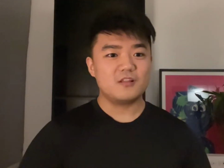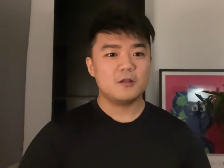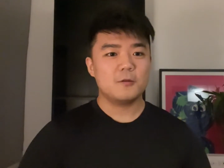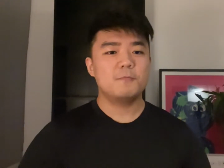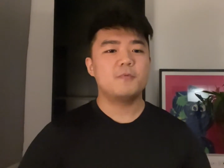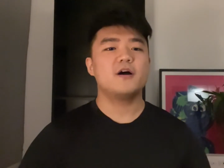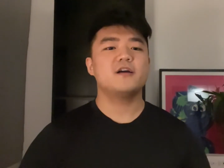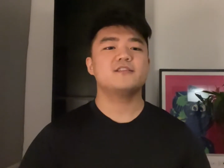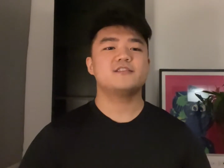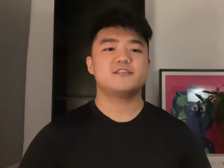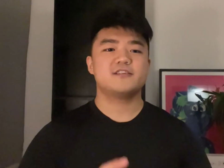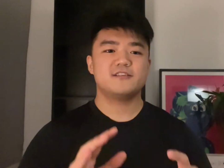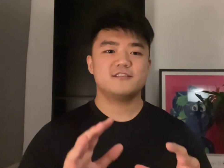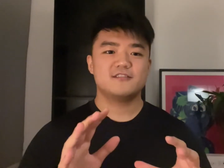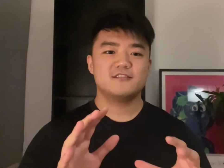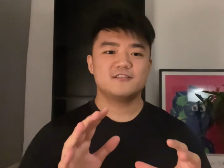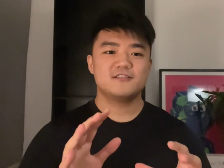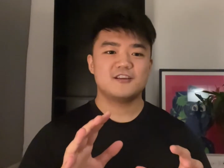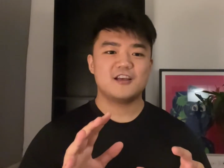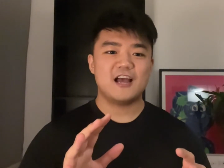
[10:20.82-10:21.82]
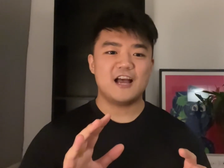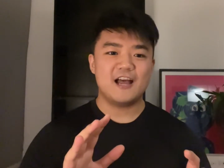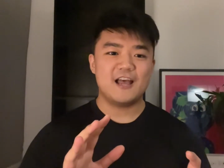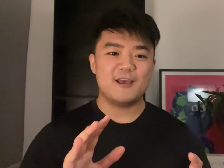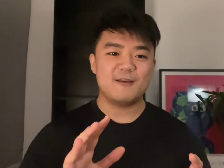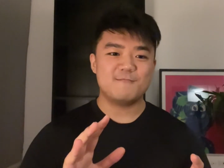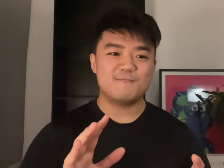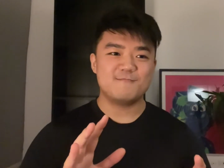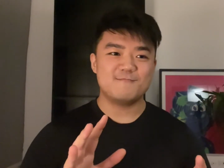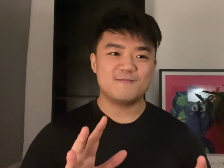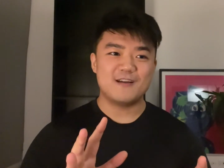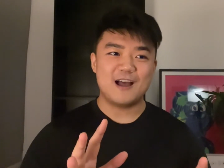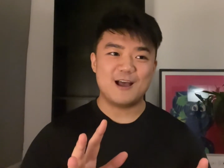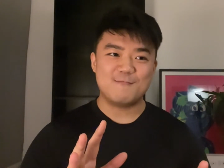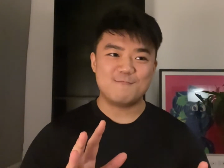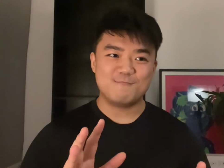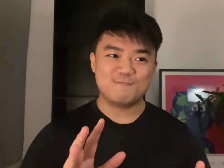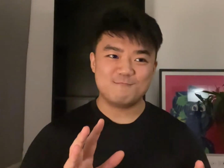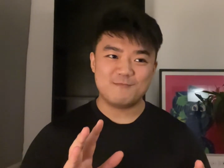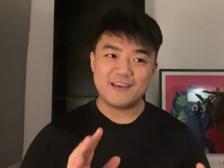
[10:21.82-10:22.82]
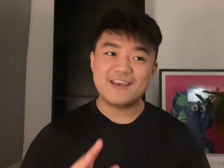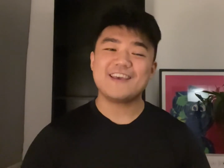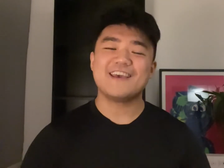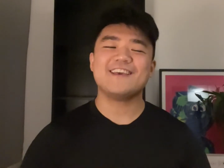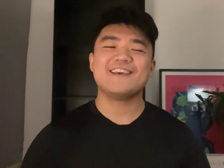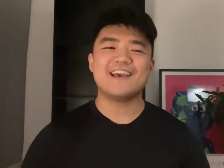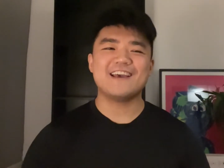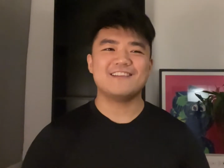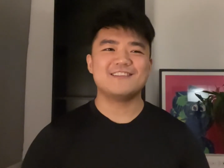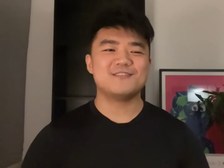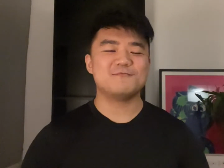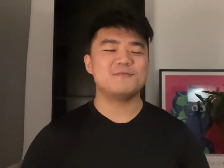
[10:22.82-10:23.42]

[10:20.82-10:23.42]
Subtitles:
but I'm making ends